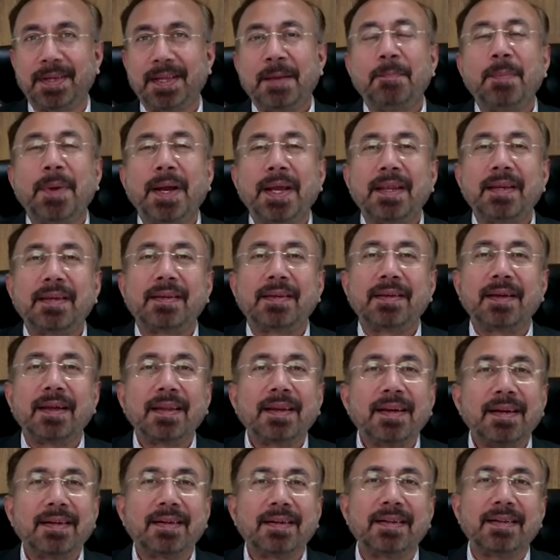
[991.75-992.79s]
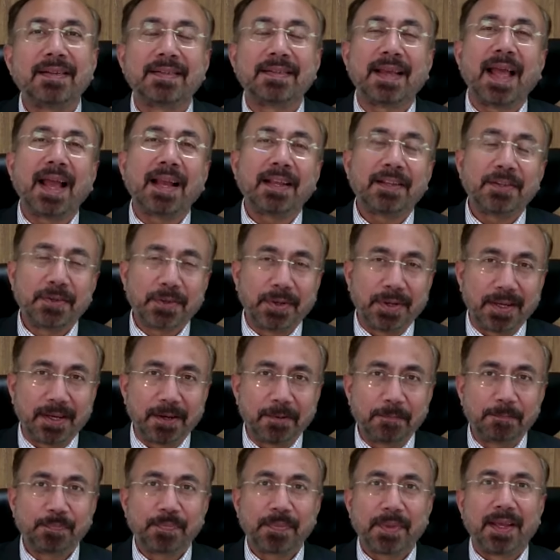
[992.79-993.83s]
My target is actually